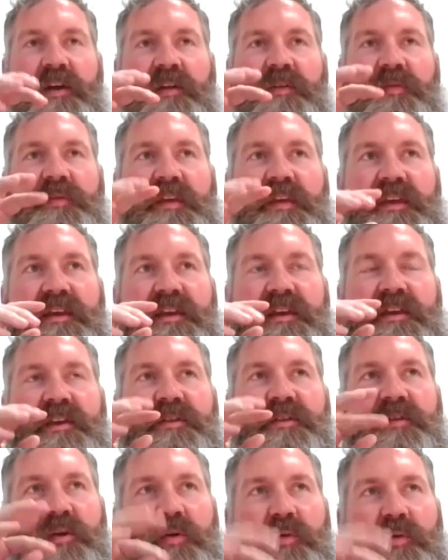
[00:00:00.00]
The
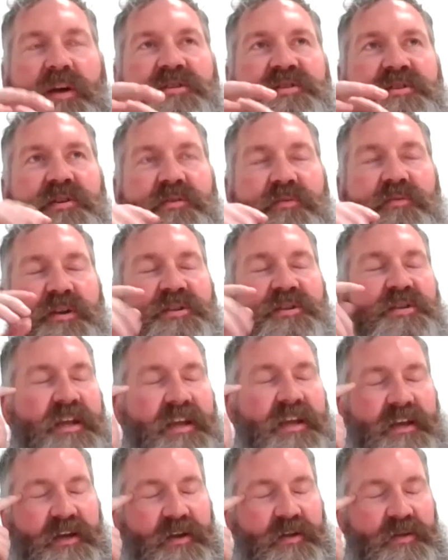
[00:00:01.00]
question
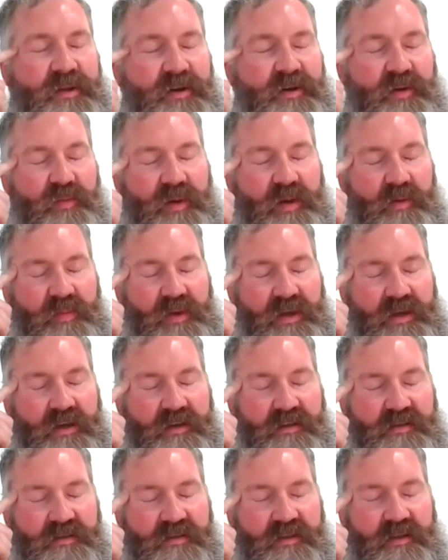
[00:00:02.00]
originated a little bit
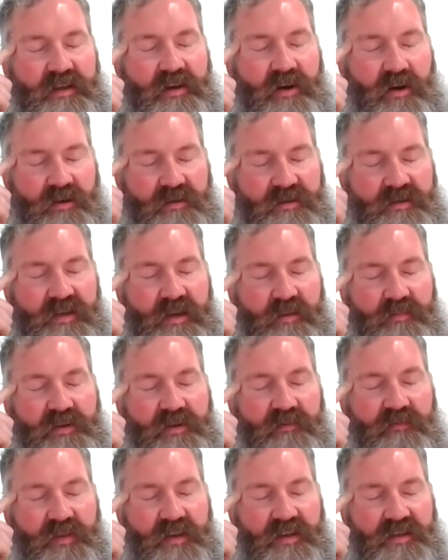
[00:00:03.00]
because the concept
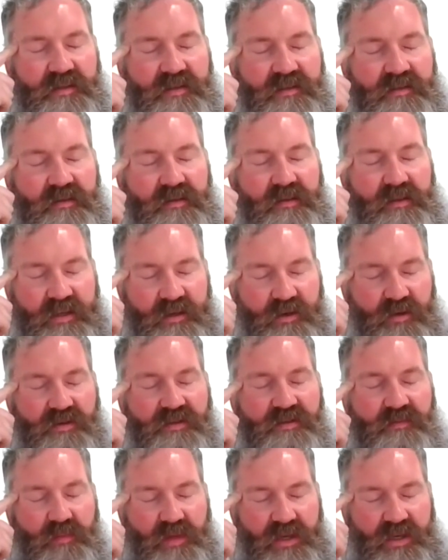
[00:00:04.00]
of this leaders
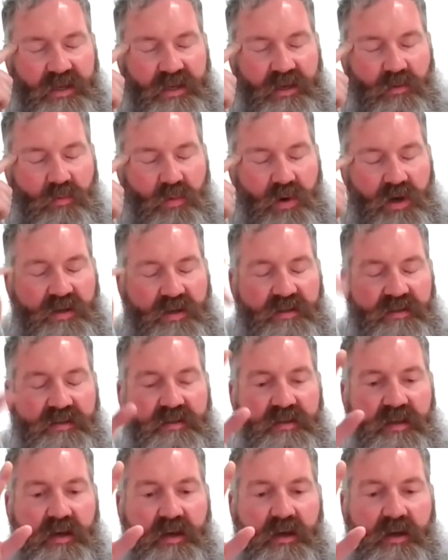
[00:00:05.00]
meeting was
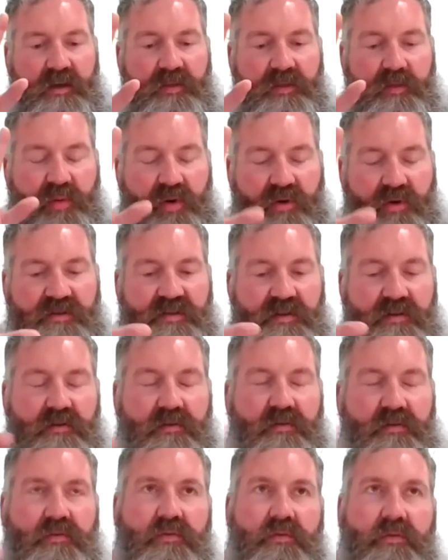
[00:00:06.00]
the person
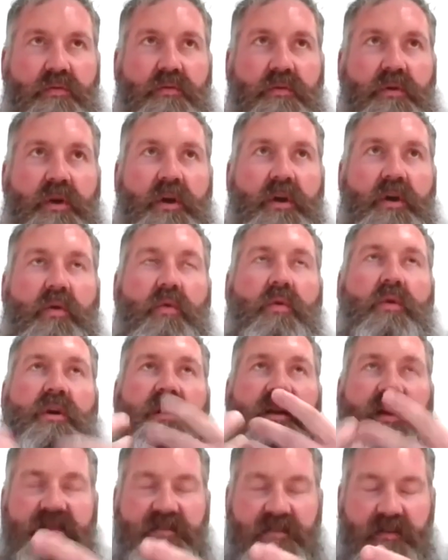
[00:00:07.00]
who
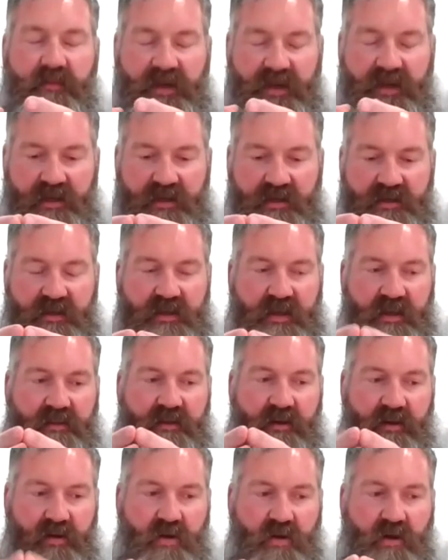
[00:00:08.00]
organized the meeting to get
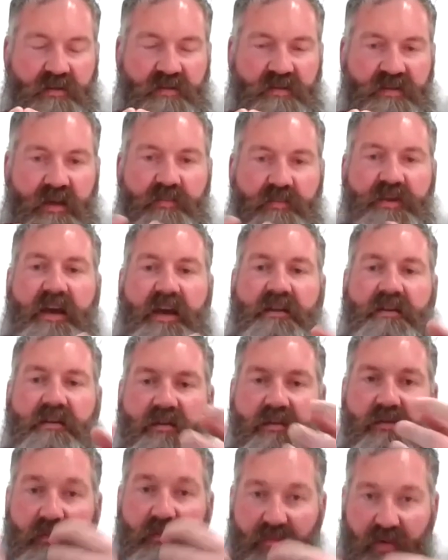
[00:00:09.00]
their concept had to
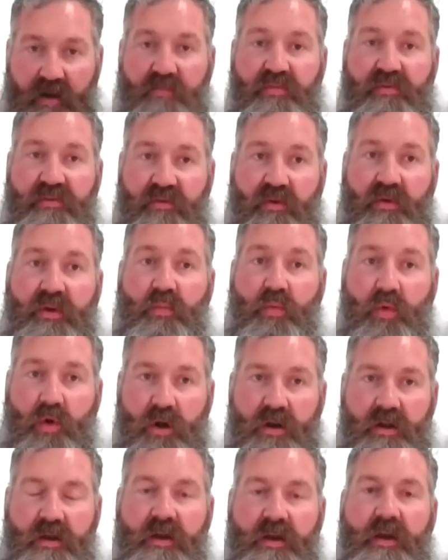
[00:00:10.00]
do the preparatory
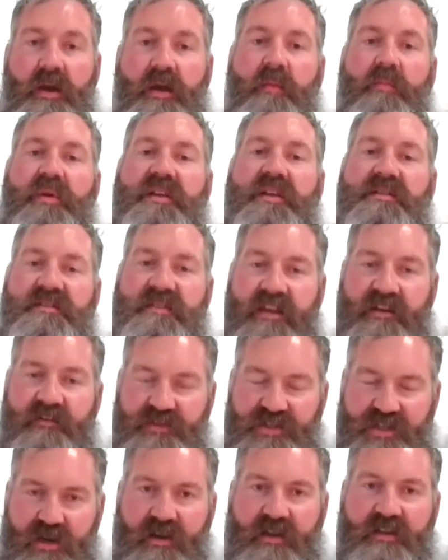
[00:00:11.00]
work, but instead of
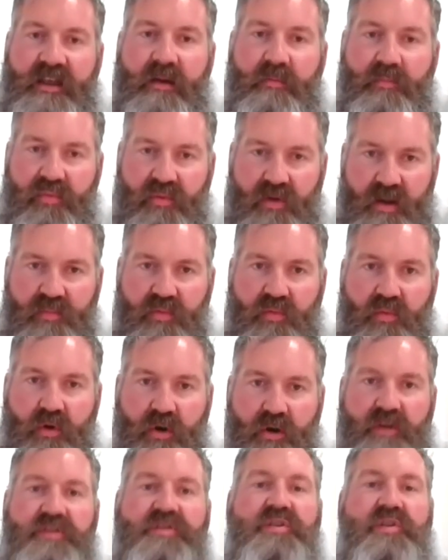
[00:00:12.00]
sharing that prep
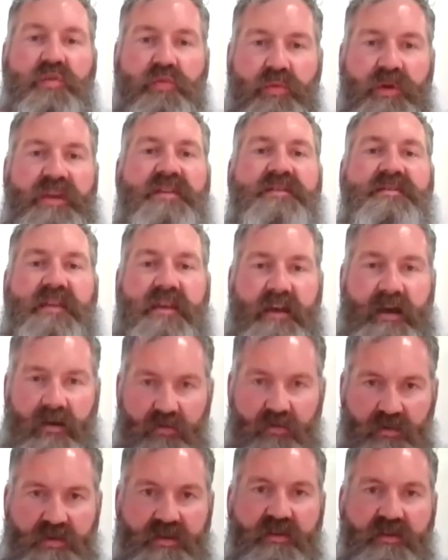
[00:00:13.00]
work 2 weeks
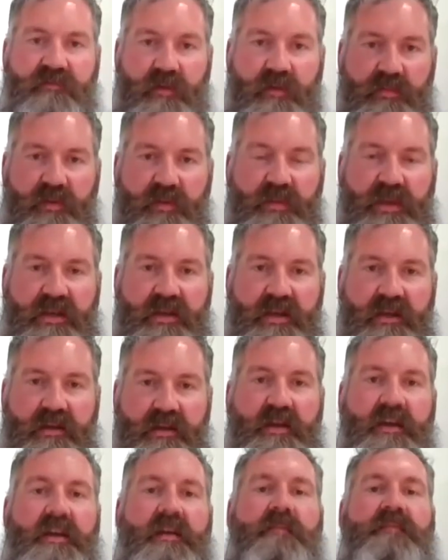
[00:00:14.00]
out from the
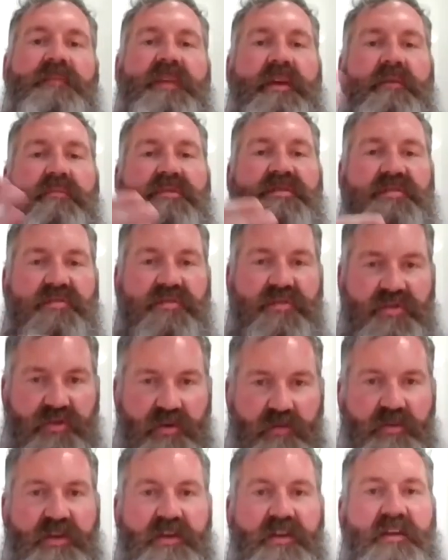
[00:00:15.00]
meeting, it was
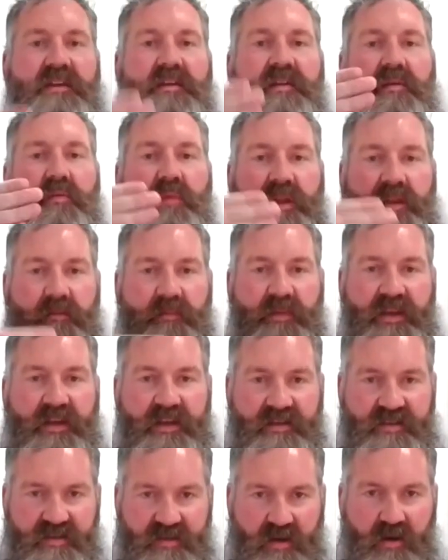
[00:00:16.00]
distributed when the meeting
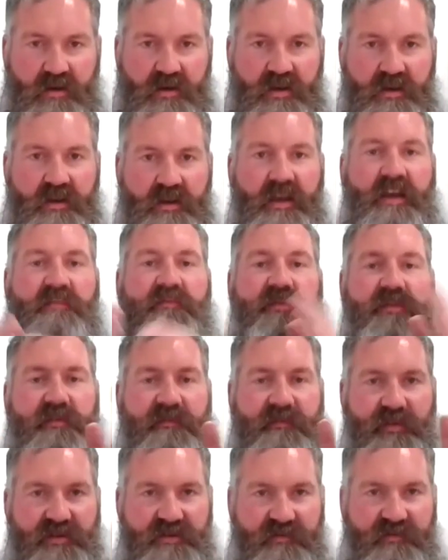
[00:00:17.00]
started. And for the
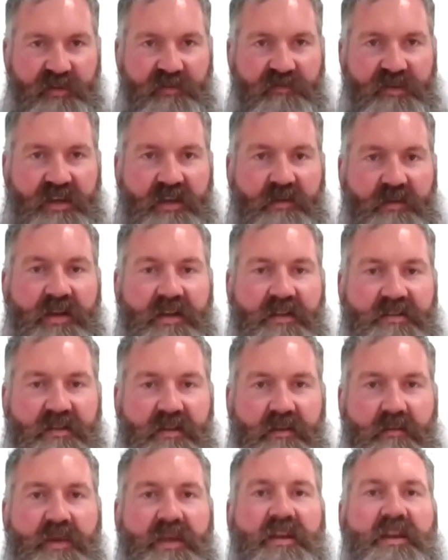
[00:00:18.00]
first 15 minutes of the
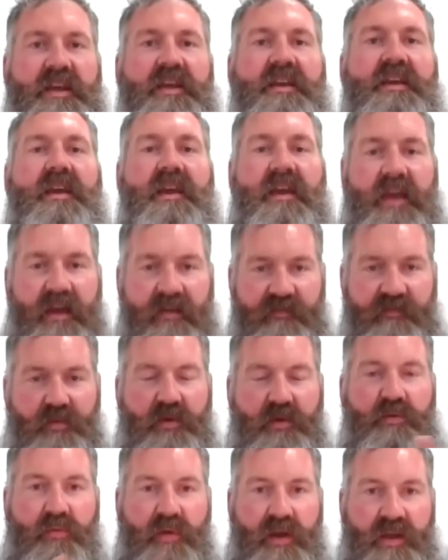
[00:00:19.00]
meeting,
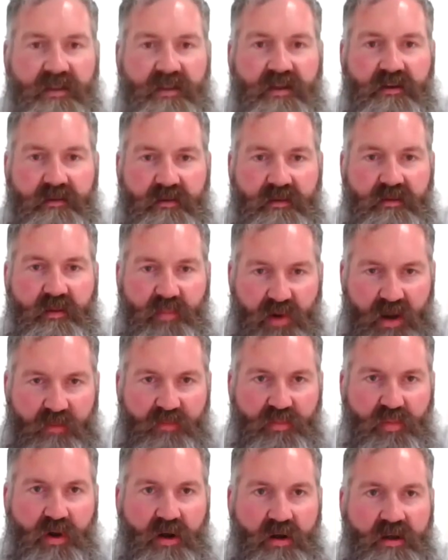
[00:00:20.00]
everyone read the prep
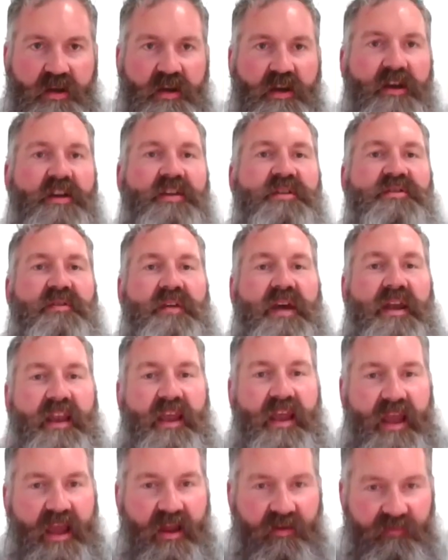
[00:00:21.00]
work, so that
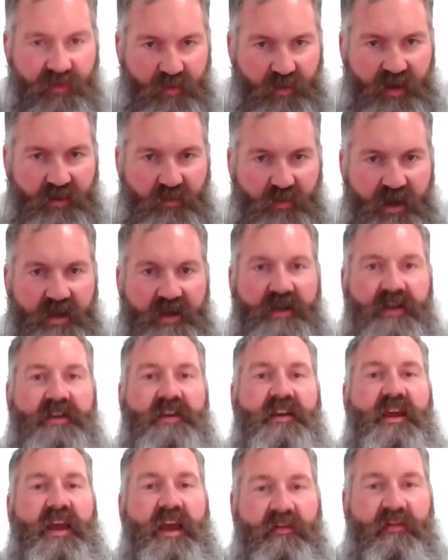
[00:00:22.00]
everyone read it,
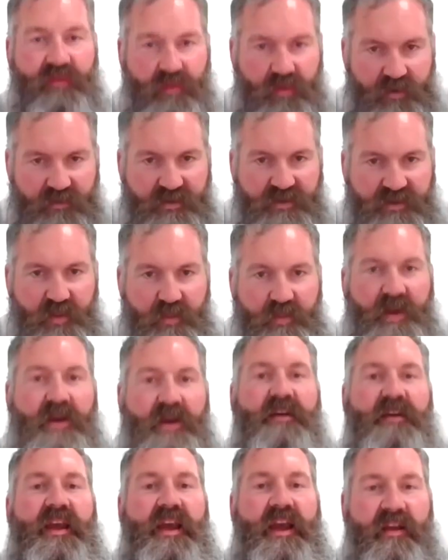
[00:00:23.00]
everyone was
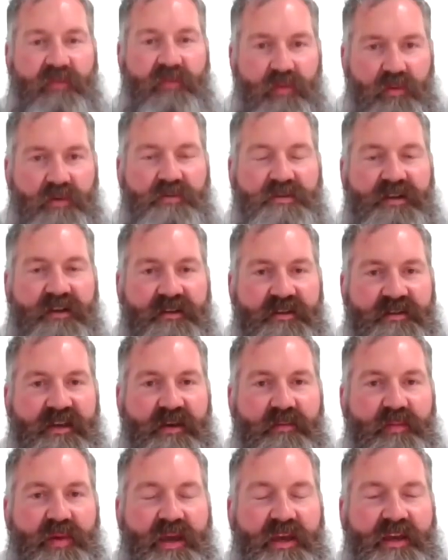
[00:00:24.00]
prepared, everyone was on the same
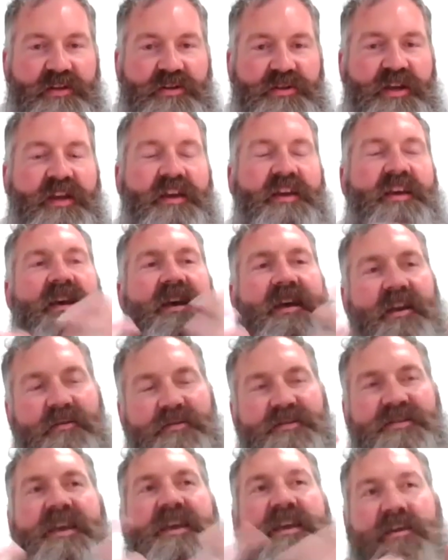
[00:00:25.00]
page. And I was
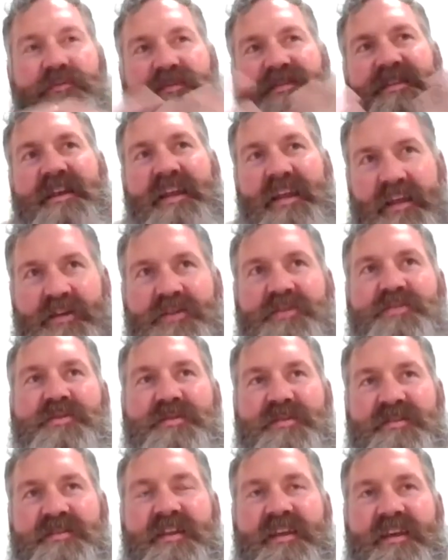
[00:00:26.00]
like, it was an
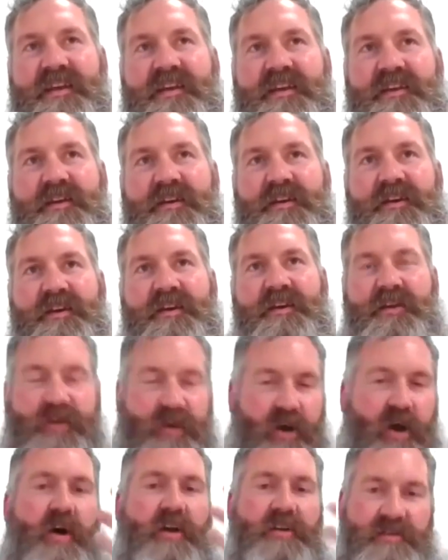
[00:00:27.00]
interesting
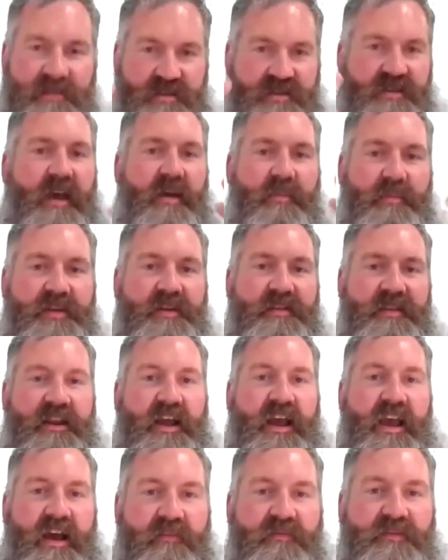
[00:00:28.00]
concept that I
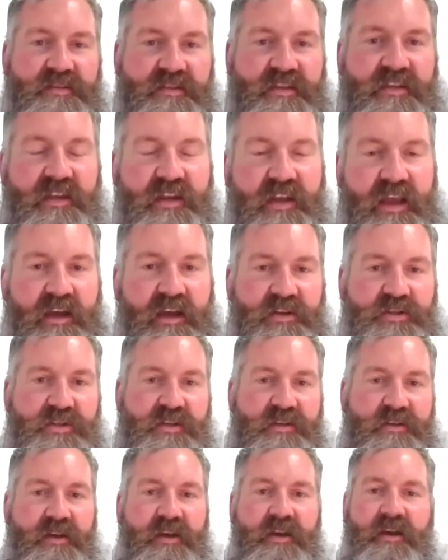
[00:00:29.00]
haven't seen in
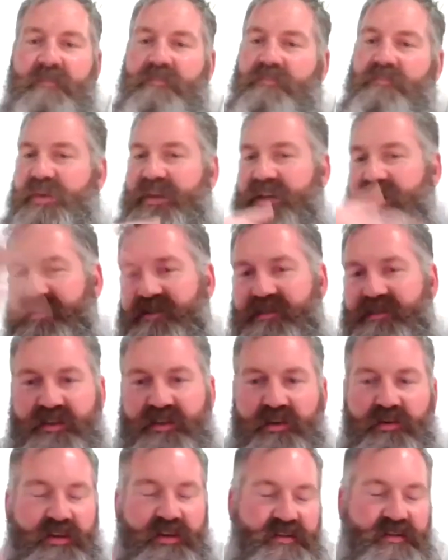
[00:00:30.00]
action, because you
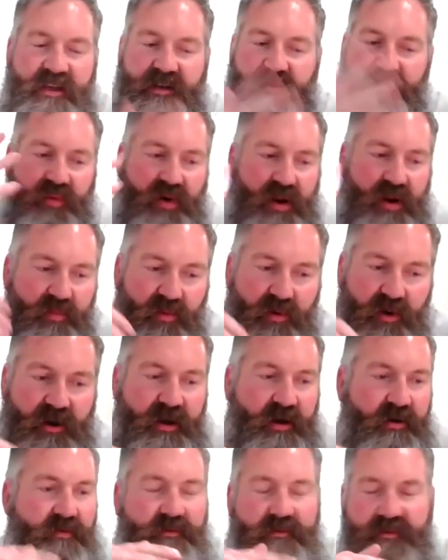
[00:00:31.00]
can send prep work
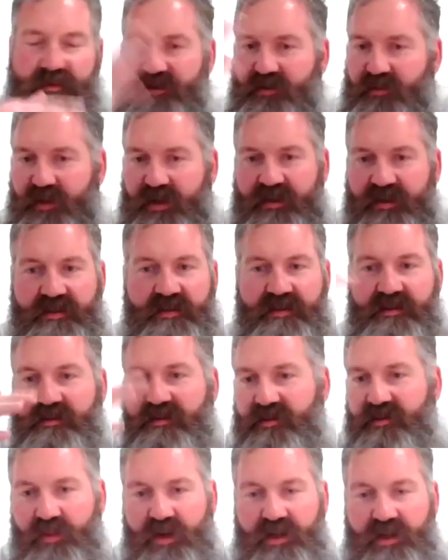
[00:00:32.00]
out 2 weeks,
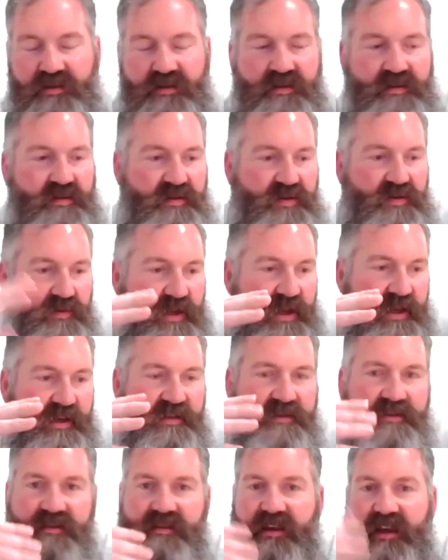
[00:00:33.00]
2 months, 2
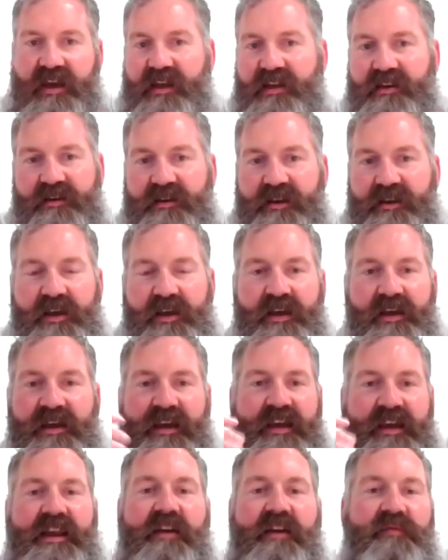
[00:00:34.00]
days, and
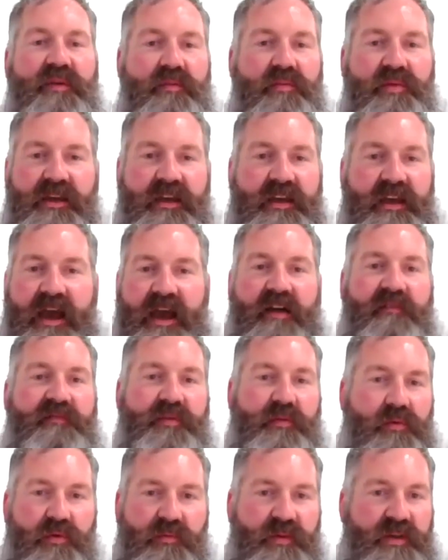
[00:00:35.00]
inevitably half the
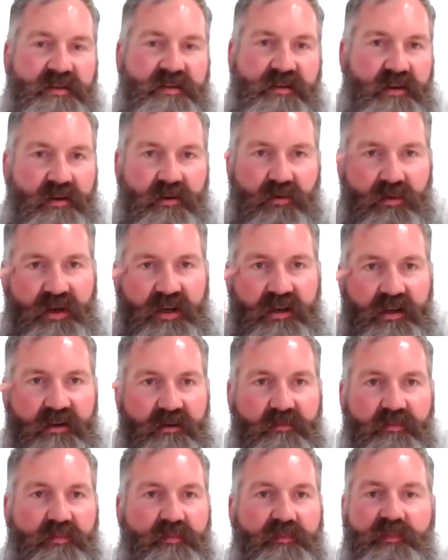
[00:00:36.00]
room isn't going to read it
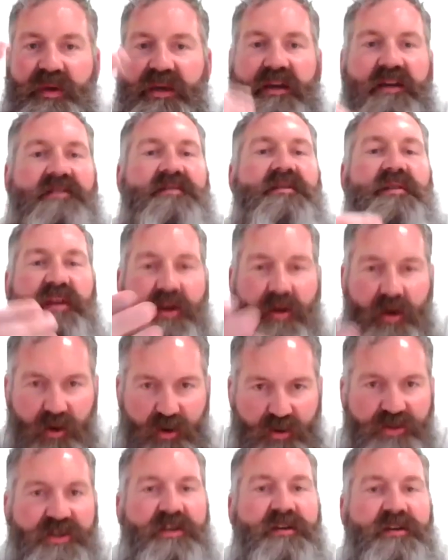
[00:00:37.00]
because of the
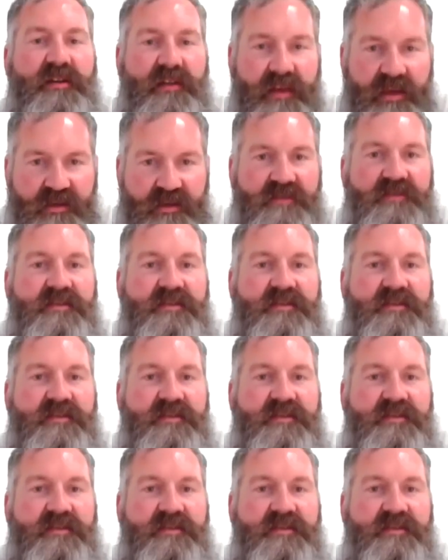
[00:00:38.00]
urgent things